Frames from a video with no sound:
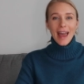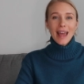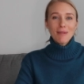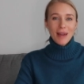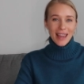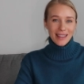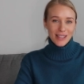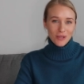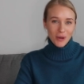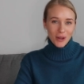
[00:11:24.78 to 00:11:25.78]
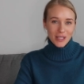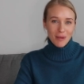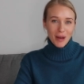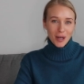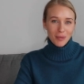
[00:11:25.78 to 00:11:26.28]
and making this world
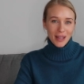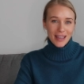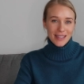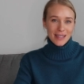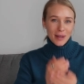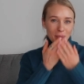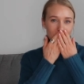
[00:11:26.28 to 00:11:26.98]
a better place.